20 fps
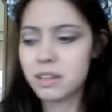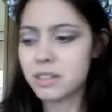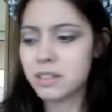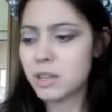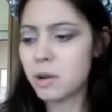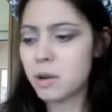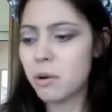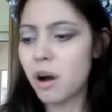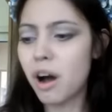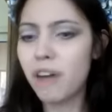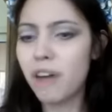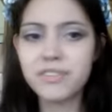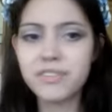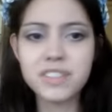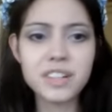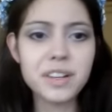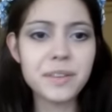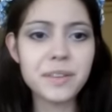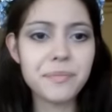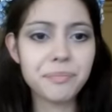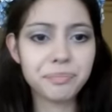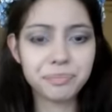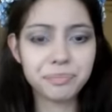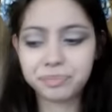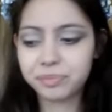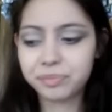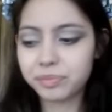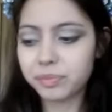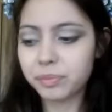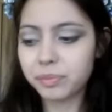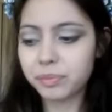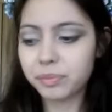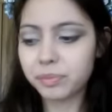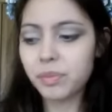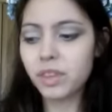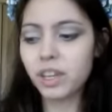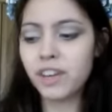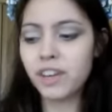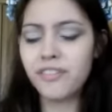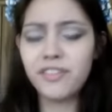after
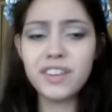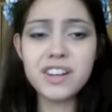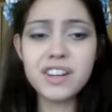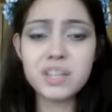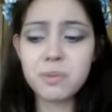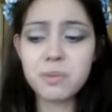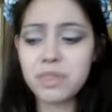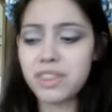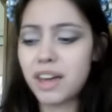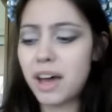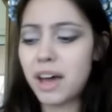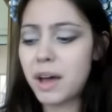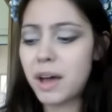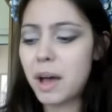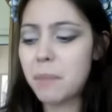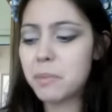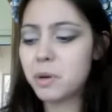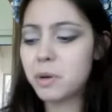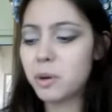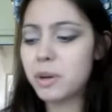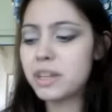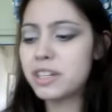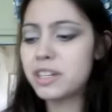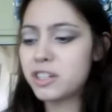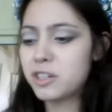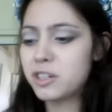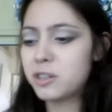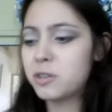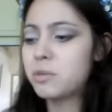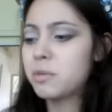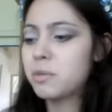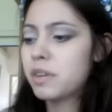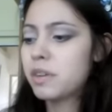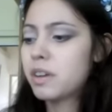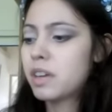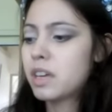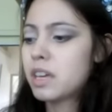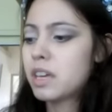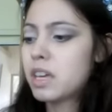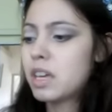I finish with that, I'm going to
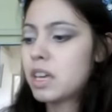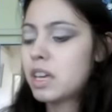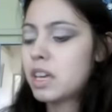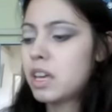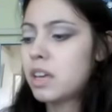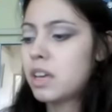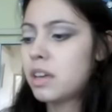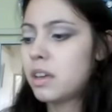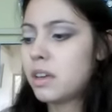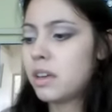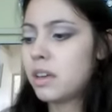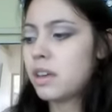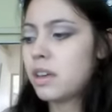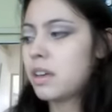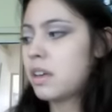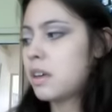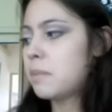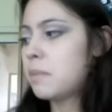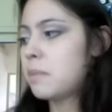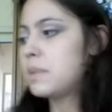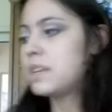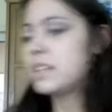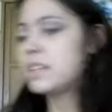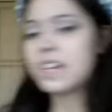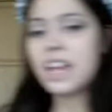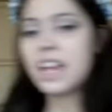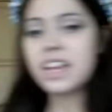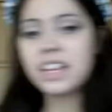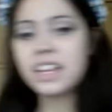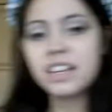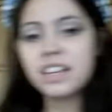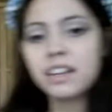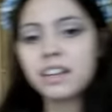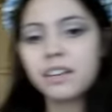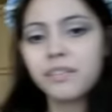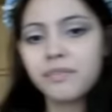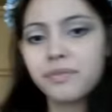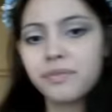be taking